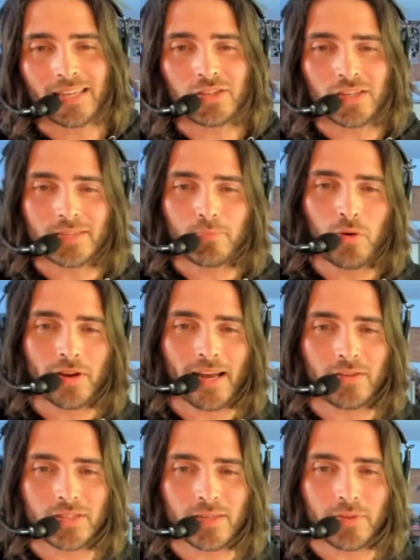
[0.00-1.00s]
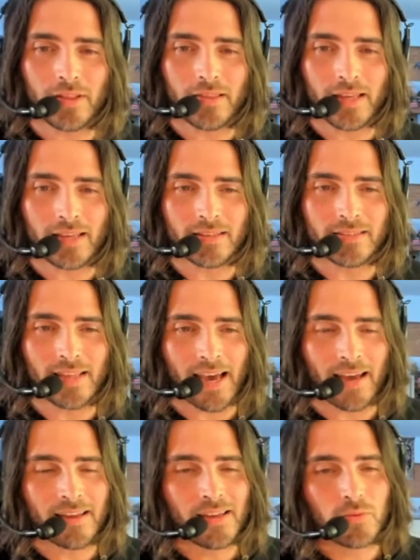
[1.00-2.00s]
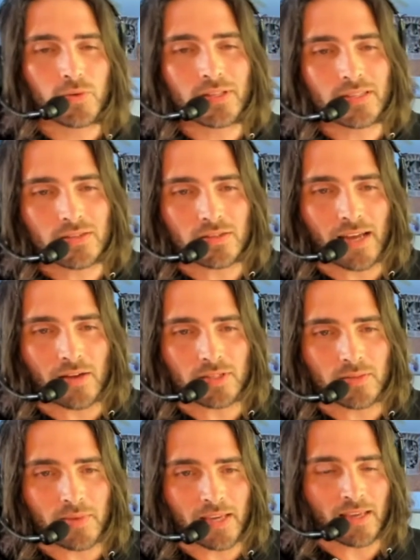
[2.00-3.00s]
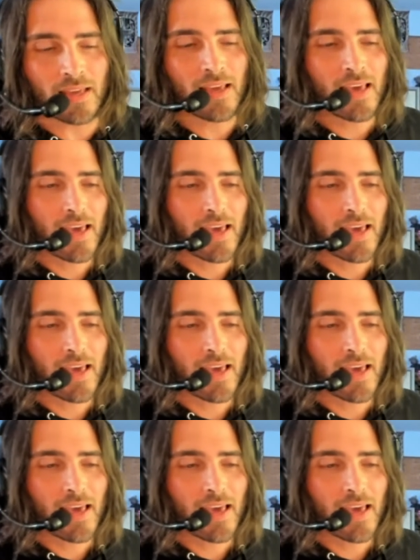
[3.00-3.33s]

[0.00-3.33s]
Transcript: and just point out some of the things that really stood out to me